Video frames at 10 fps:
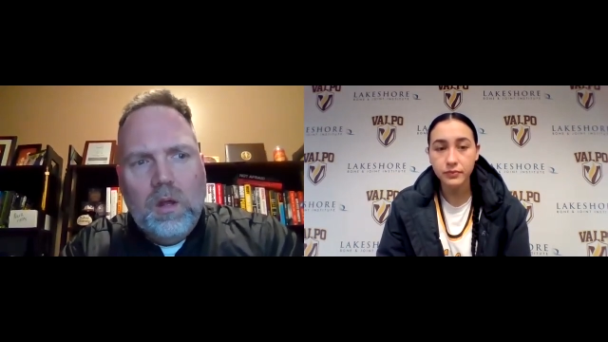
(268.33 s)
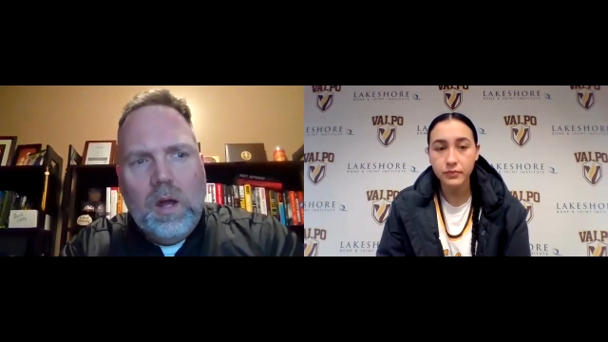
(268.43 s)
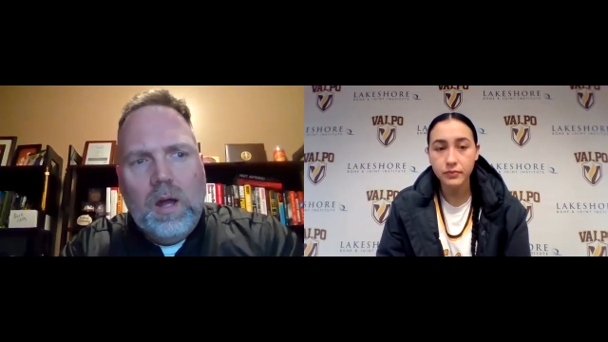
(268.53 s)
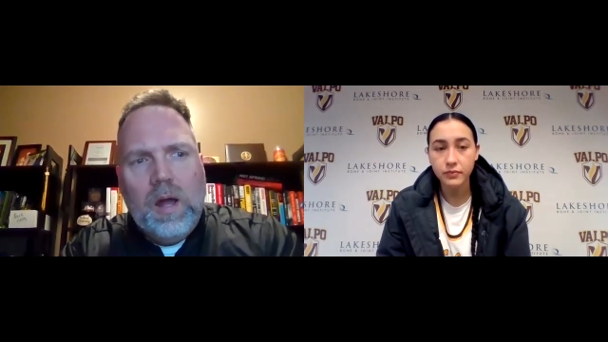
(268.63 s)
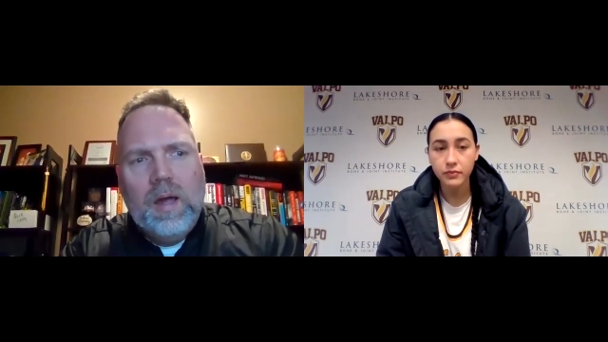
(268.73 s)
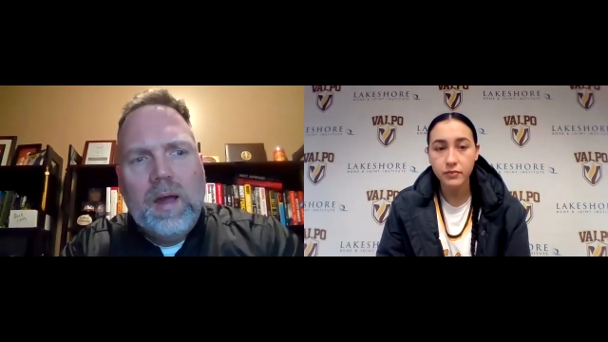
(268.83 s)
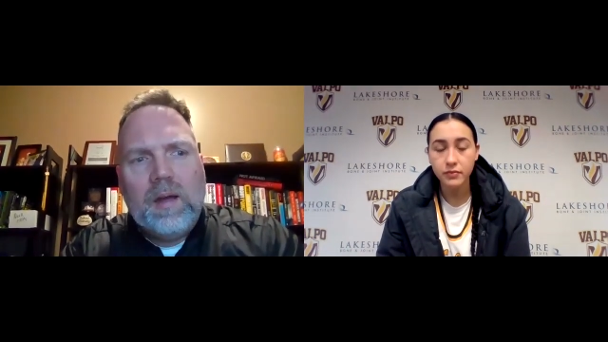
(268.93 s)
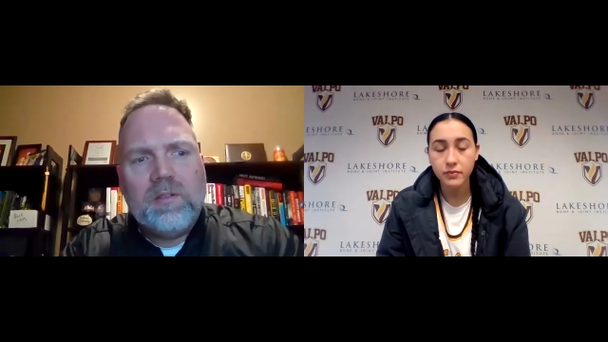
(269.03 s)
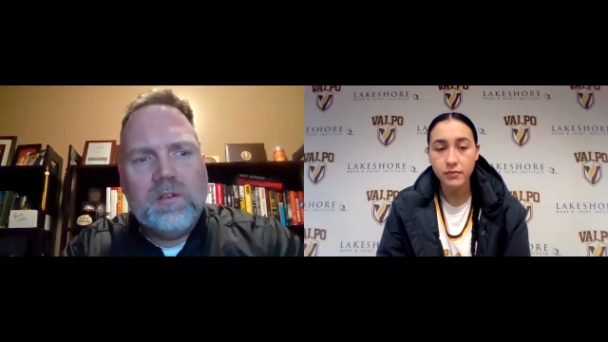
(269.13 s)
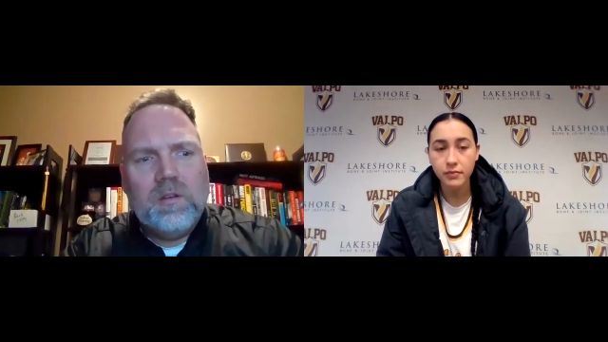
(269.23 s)
Speaker 1: I, I
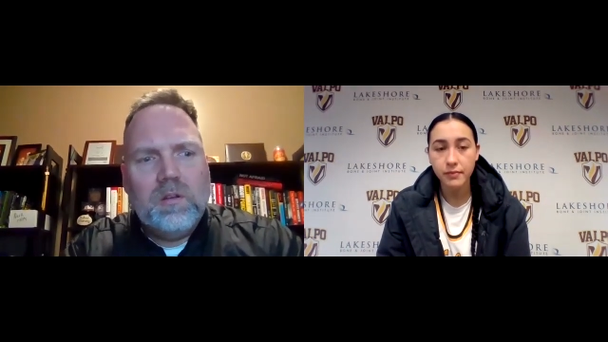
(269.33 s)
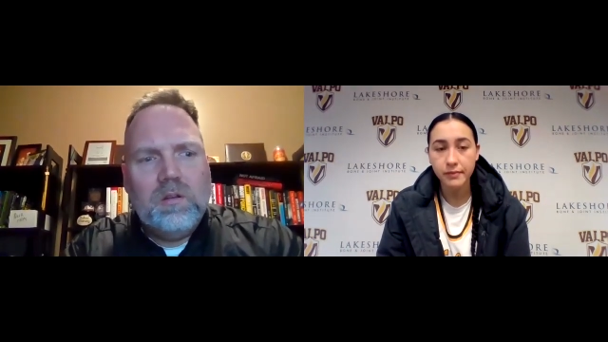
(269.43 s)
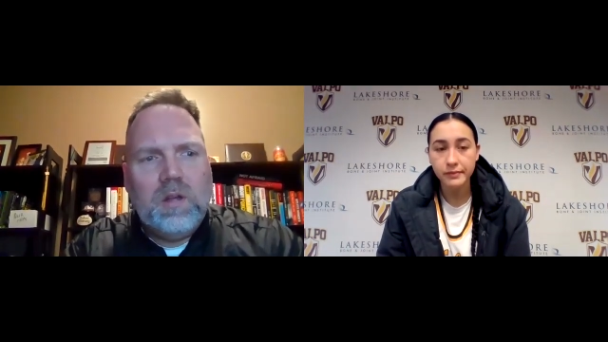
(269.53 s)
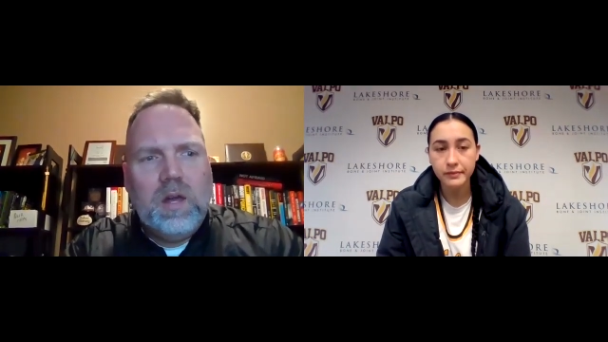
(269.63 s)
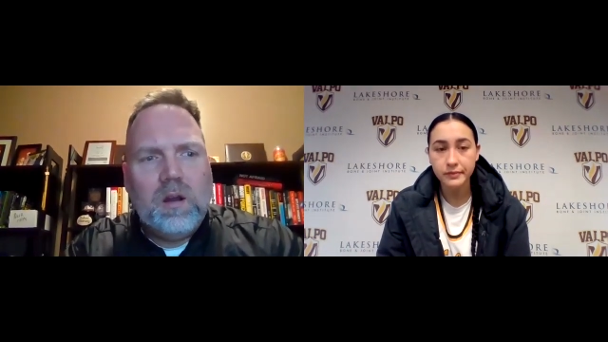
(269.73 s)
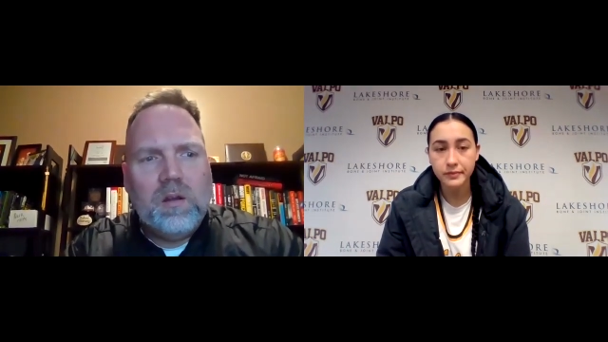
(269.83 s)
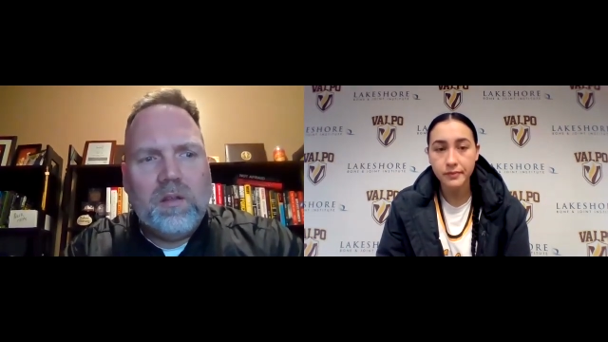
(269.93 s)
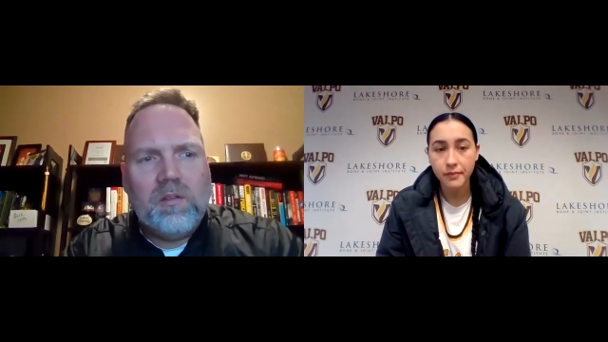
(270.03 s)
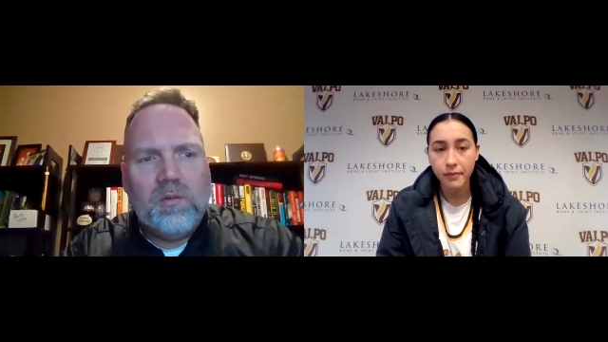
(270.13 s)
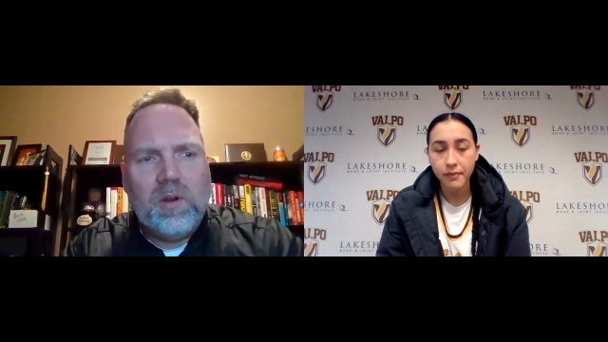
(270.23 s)
asked Carrie
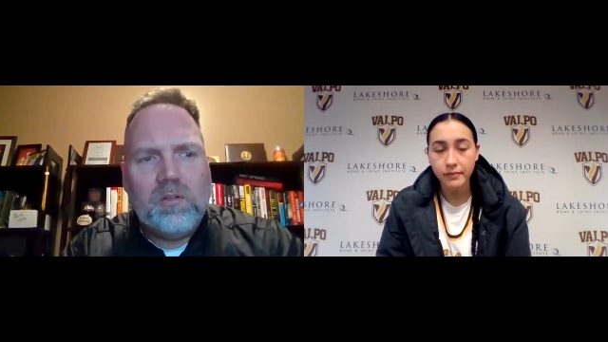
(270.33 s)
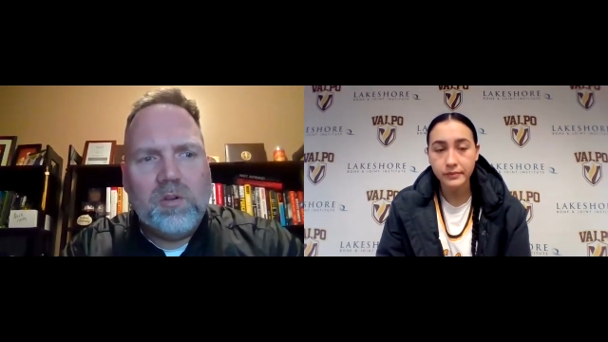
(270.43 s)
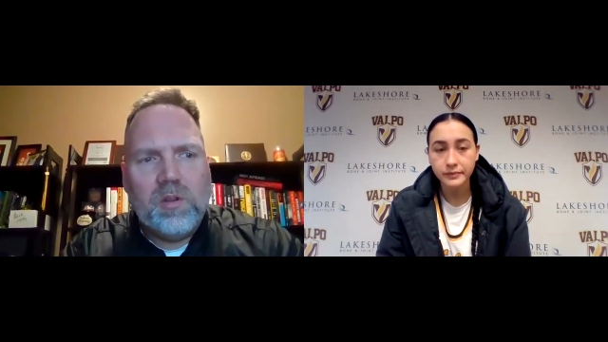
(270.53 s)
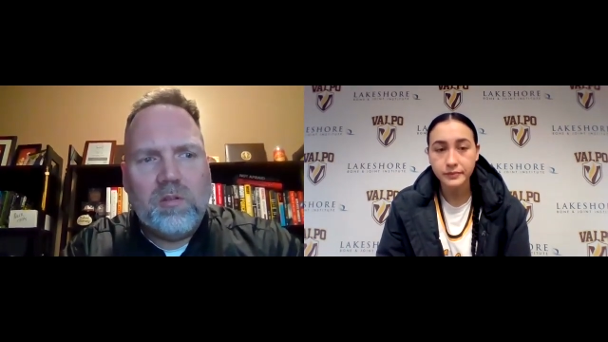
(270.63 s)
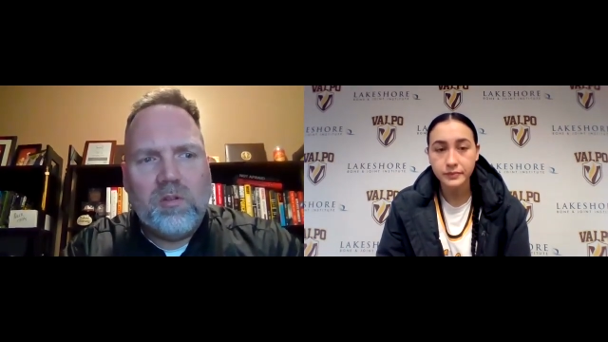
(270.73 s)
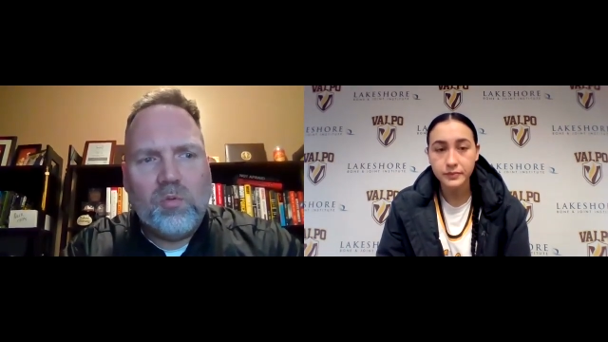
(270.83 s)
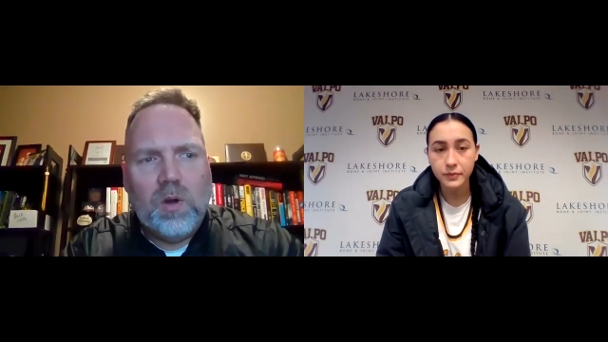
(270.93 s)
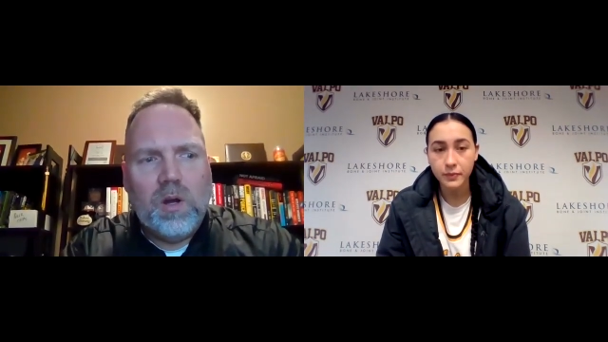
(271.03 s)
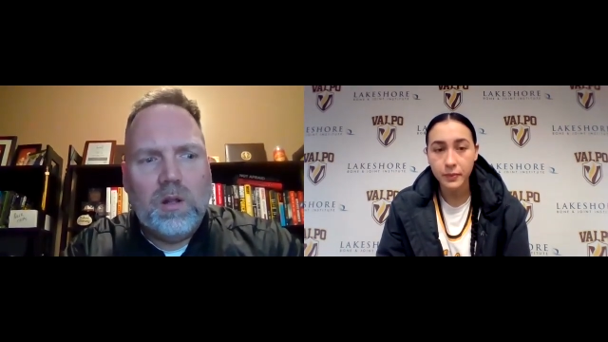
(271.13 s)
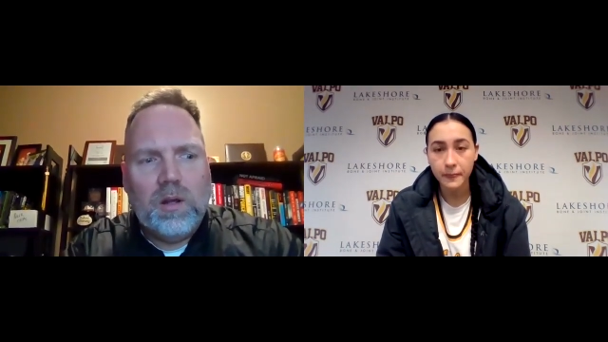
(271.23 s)
this, and I ask you this as
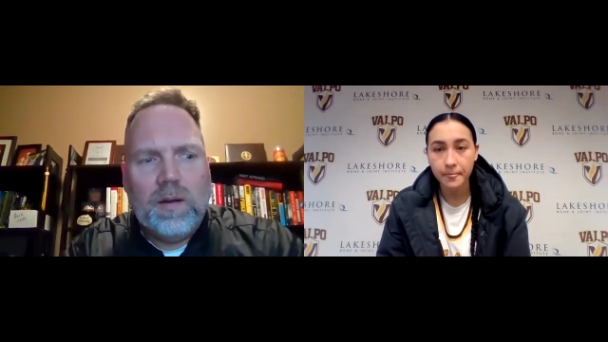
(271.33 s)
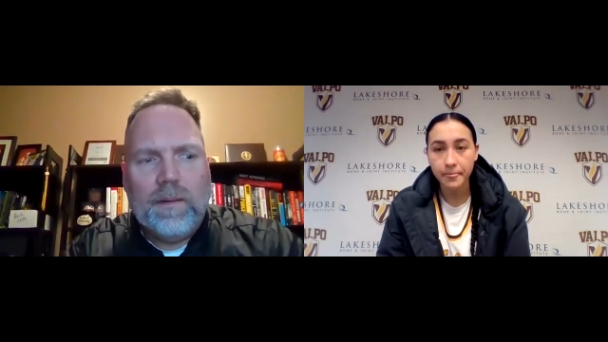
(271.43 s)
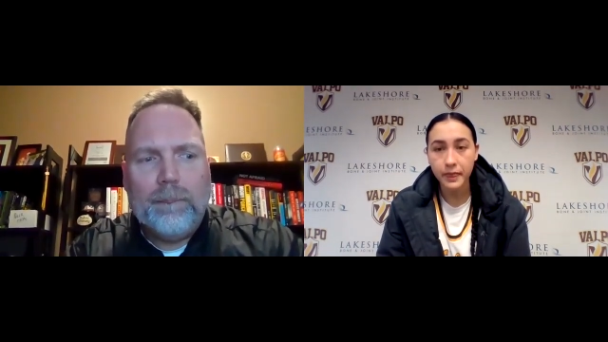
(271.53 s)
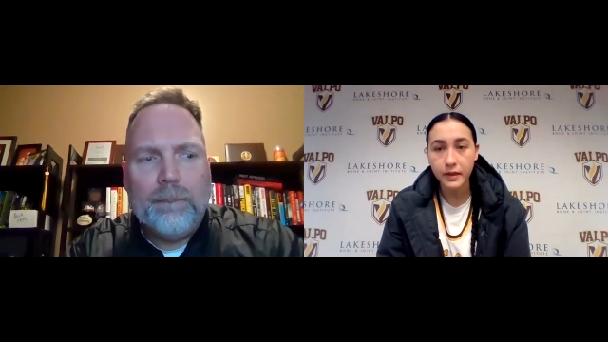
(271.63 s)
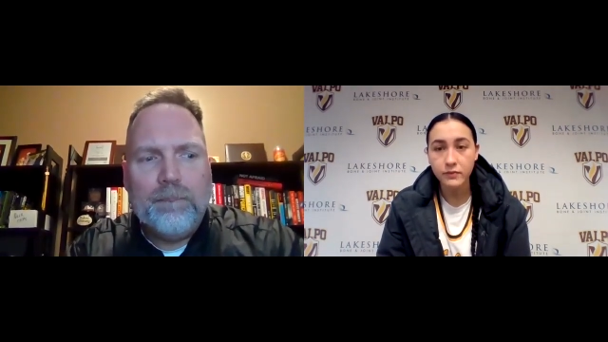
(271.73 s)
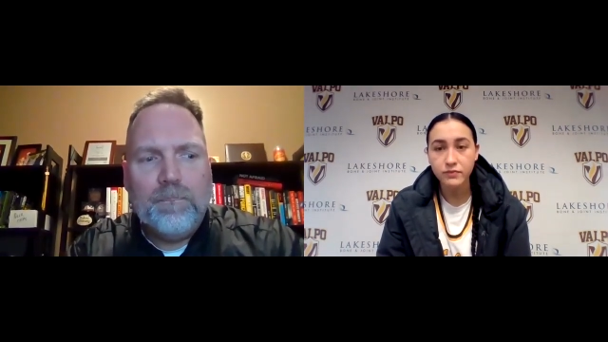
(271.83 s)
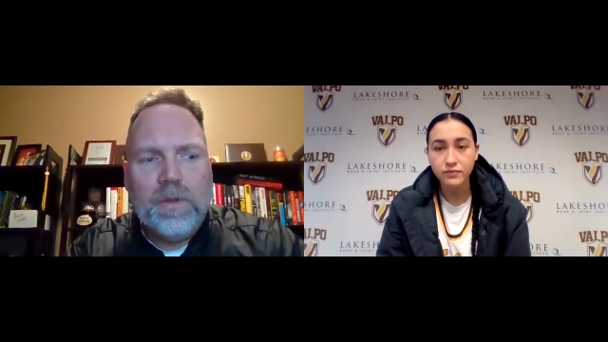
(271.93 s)
well. Um,